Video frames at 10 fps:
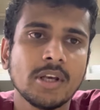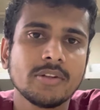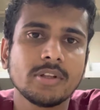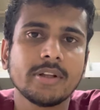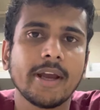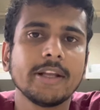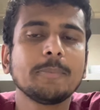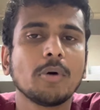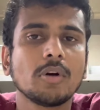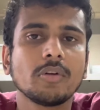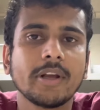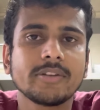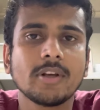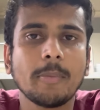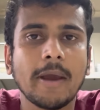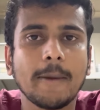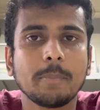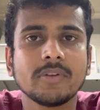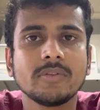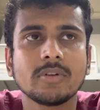see the EDIC Part 1 exam
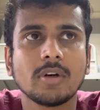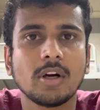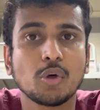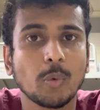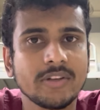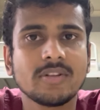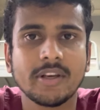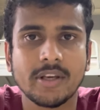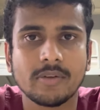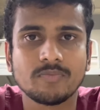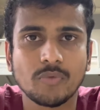happens twice a year,